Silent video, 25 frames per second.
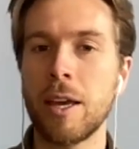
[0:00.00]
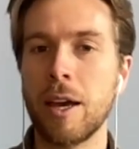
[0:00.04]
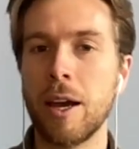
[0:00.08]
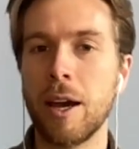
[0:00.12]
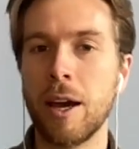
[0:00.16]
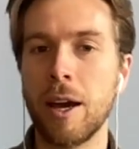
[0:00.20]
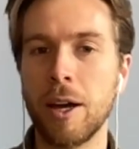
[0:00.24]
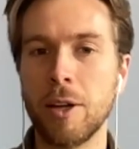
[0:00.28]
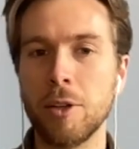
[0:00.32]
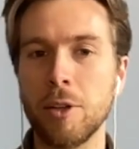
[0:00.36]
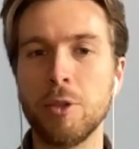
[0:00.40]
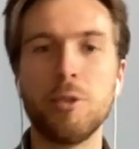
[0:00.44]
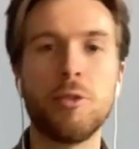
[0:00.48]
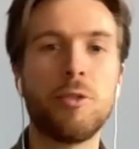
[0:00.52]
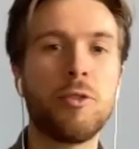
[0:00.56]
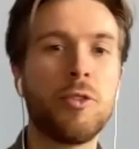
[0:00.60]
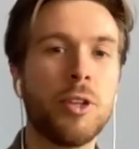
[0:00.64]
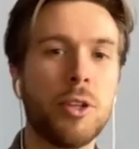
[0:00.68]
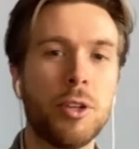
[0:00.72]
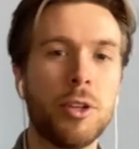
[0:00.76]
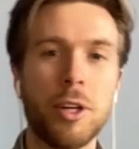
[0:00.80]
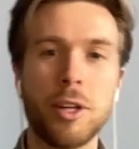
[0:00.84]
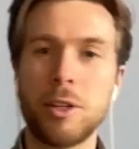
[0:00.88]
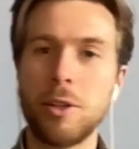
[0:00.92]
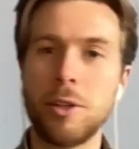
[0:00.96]
Do you
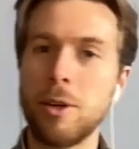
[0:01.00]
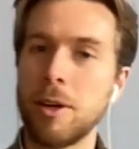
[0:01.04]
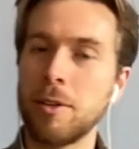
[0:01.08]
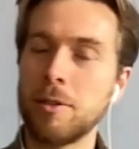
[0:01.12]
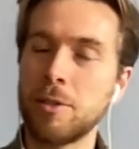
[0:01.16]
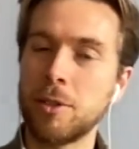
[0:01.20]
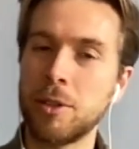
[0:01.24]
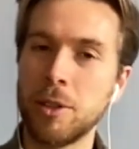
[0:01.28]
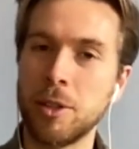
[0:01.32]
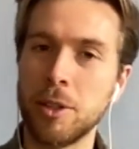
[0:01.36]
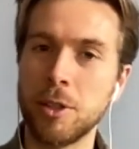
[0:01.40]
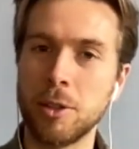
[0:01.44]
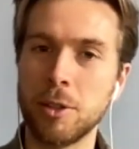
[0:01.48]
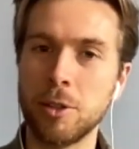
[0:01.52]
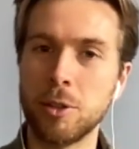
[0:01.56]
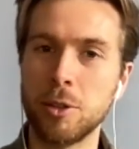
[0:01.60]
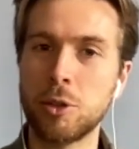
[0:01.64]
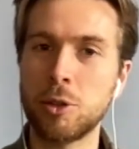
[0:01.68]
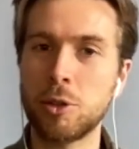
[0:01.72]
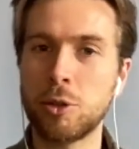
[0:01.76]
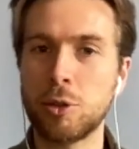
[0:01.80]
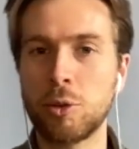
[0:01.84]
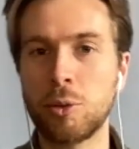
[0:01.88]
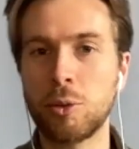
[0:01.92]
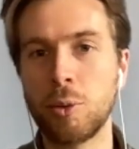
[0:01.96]
feel like you have to
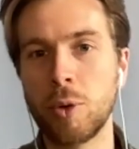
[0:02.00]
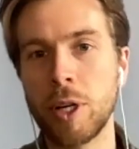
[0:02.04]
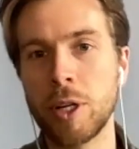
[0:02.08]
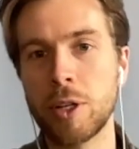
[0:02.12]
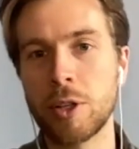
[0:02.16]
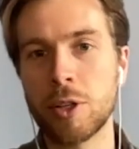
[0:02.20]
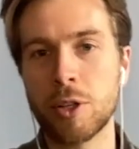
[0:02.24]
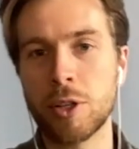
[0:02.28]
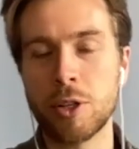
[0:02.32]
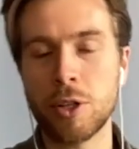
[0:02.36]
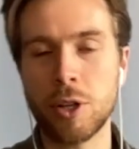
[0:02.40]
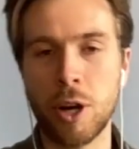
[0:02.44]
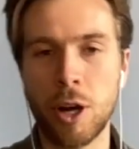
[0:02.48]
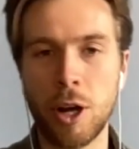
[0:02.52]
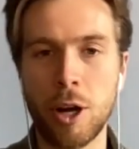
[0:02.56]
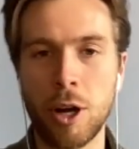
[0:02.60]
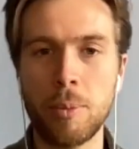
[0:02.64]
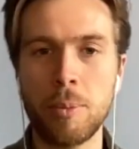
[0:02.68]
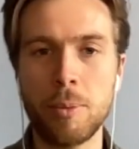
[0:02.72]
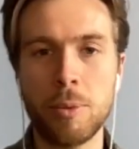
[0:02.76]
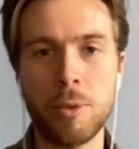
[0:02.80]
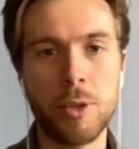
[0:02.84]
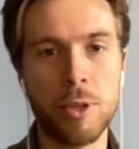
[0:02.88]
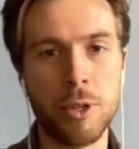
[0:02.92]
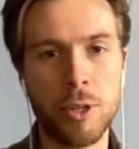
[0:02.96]
switch
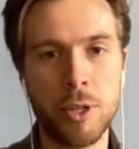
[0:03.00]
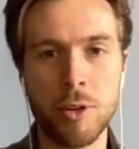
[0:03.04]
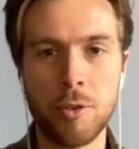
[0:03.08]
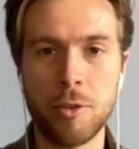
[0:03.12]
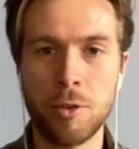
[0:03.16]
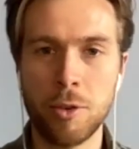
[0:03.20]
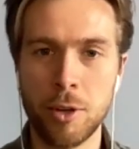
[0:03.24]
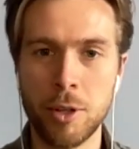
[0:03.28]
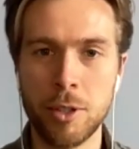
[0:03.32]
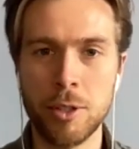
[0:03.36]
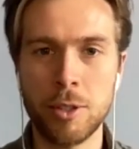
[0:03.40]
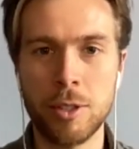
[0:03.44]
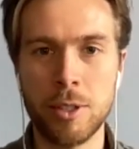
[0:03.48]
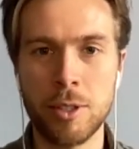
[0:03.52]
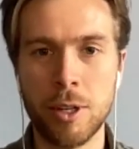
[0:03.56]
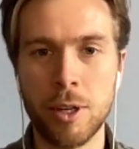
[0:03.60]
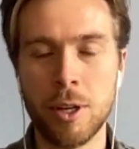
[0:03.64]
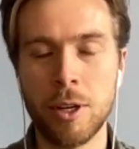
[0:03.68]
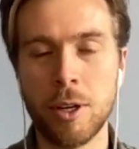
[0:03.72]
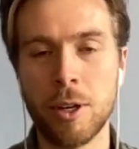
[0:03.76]
up the different